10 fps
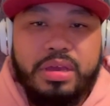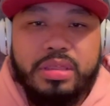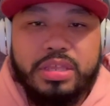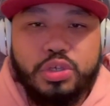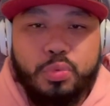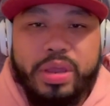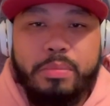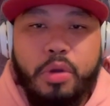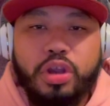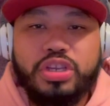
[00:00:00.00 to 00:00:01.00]
This win
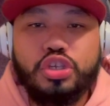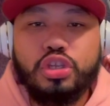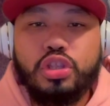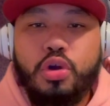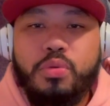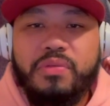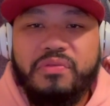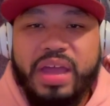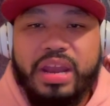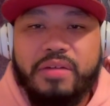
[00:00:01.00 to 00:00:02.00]
marked his lone
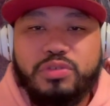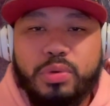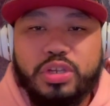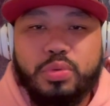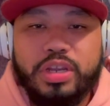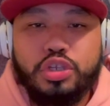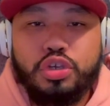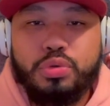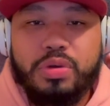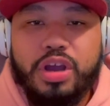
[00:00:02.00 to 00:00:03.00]
fight of
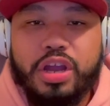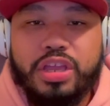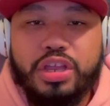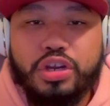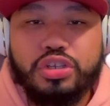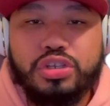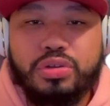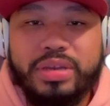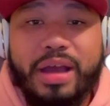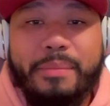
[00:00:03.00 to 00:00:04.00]
2022, a year
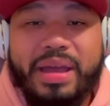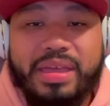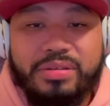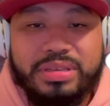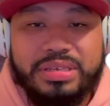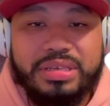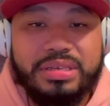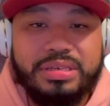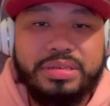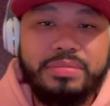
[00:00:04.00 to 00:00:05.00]
slowed down by
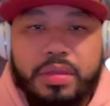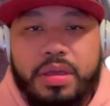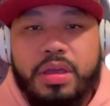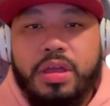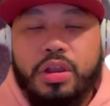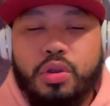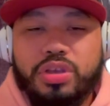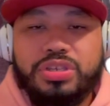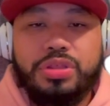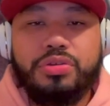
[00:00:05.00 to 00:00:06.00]
illnesses.
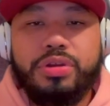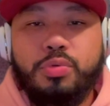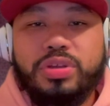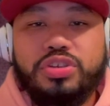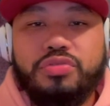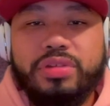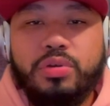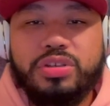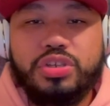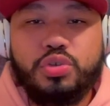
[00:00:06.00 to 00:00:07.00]
Lawson, 30 wins, 3
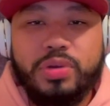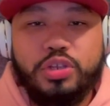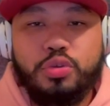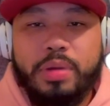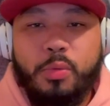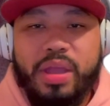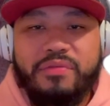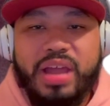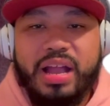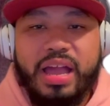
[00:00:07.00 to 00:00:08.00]
losses, 22 by way of
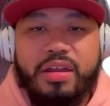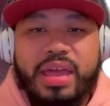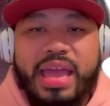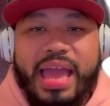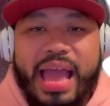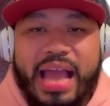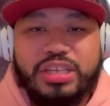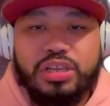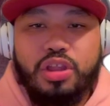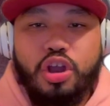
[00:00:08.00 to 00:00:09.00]
knockout,
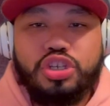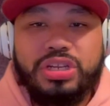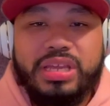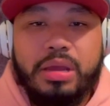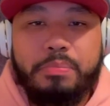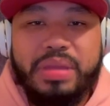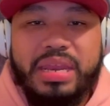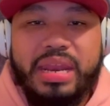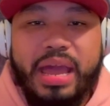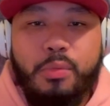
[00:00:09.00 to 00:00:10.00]
has largely
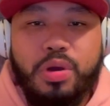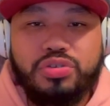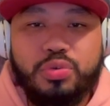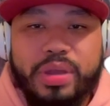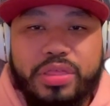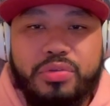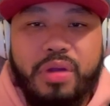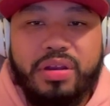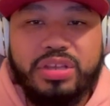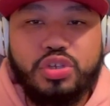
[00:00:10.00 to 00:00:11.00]
competed at welterweight
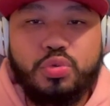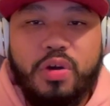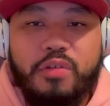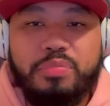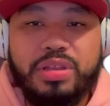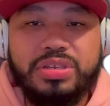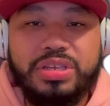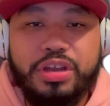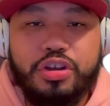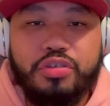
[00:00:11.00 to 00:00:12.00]
throughout his 12-plus
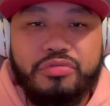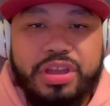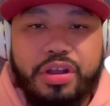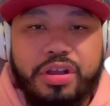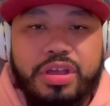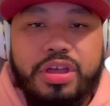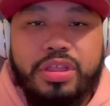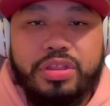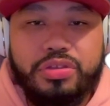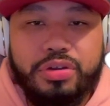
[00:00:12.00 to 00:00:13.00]
year career.
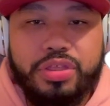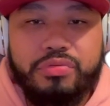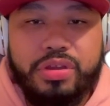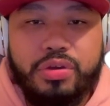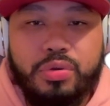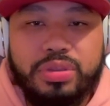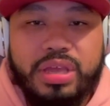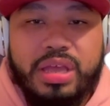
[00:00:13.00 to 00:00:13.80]
The 33-year-old